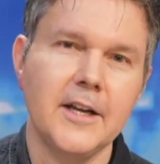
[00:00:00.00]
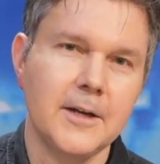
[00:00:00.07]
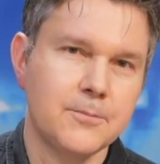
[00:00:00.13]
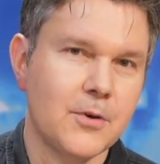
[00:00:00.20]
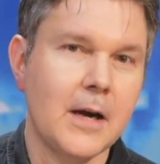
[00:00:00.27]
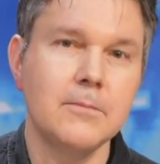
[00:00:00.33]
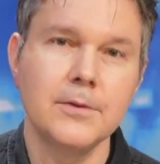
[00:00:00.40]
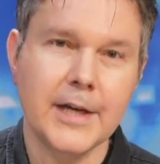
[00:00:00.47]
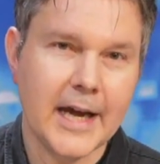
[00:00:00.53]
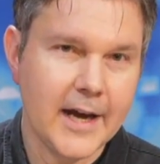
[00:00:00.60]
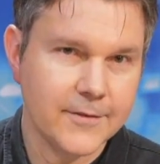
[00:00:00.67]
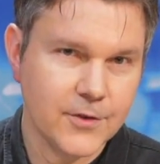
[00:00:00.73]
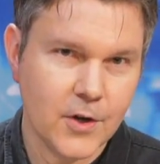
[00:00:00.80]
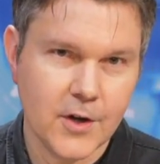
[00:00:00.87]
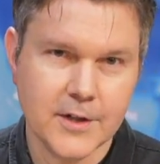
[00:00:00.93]
and probably
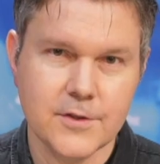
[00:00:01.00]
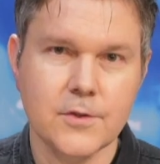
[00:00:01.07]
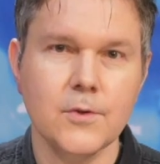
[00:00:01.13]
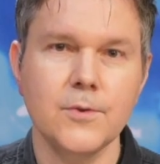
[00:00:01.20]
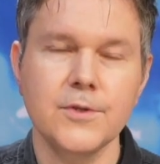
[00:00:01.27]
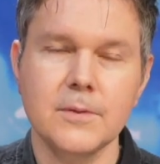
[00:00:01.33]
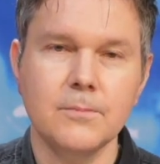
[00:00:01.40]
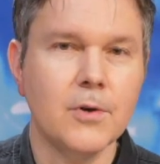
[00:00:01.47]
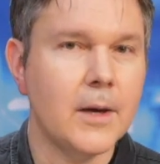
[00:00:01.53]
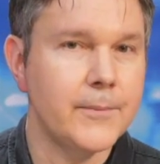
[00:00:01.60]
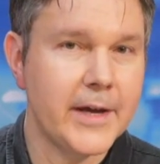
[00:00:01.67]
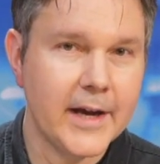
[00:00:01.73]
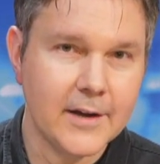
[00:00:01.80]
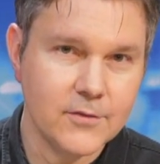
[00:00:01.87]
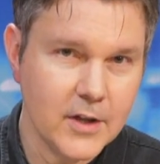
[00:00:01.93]
have consoles and probably
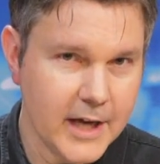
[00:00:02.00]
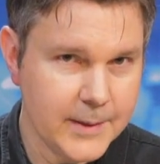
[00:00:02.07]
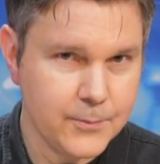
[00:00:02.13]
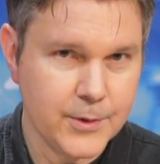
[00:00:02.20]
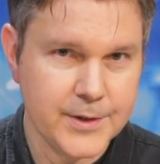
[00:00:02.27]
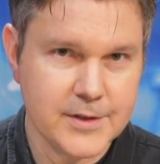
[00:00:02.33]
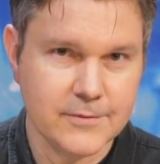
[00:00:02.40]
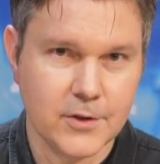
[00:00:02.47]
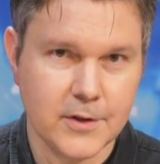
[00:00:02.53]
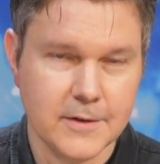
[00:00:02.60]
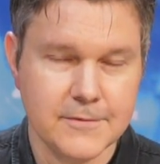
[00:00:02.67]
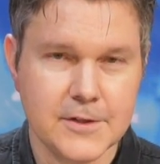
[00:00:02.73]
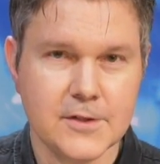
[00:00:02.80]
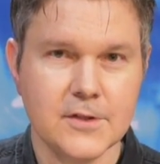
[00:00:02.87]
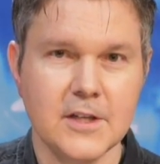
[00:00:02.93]
have libraries of all of
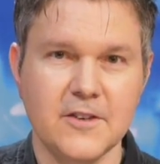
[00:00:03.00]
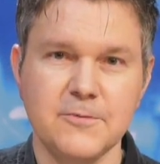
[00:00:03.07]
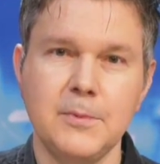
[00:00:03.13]
this stuff.